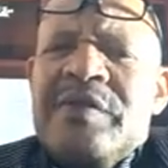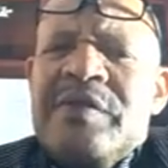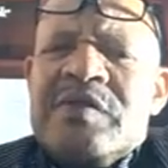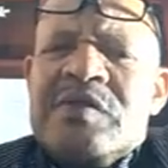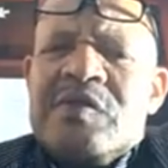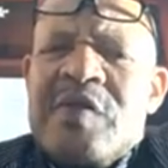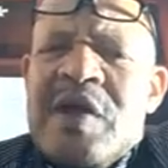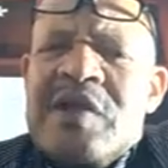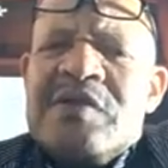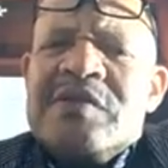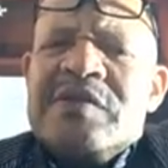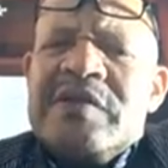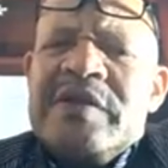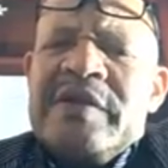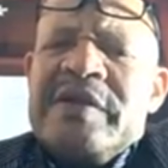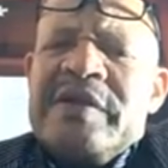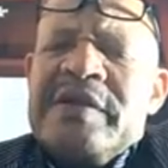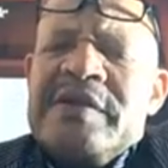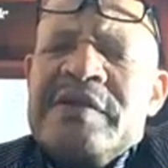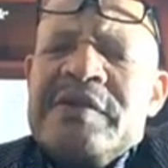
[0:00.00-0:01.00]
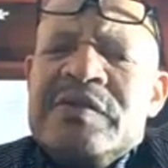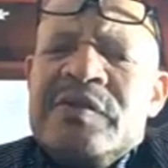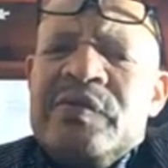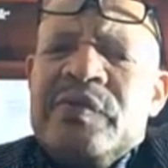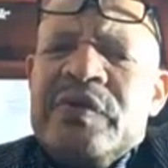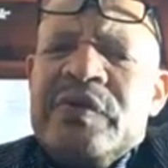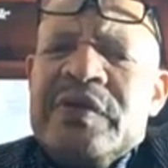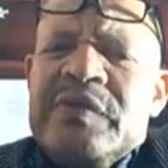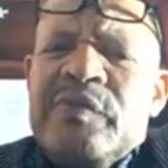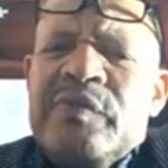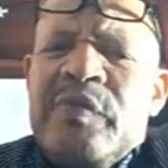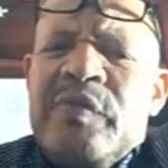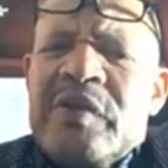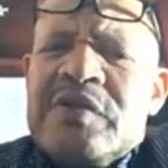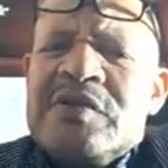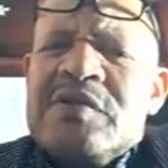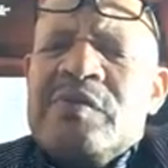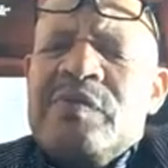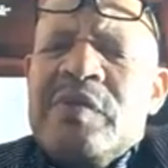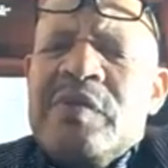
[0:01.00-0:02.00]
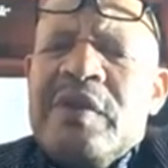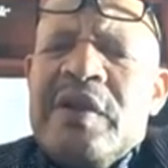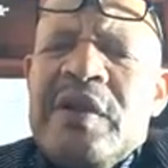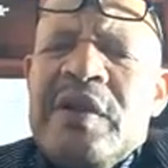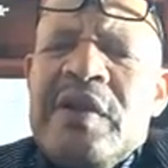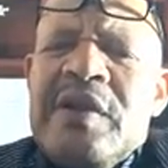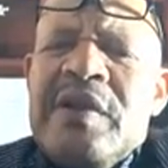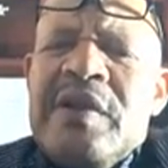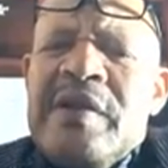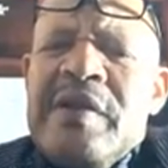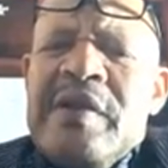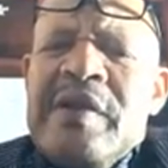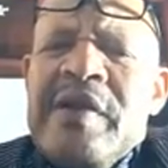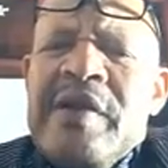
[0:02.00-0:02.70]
Swaziland will possibly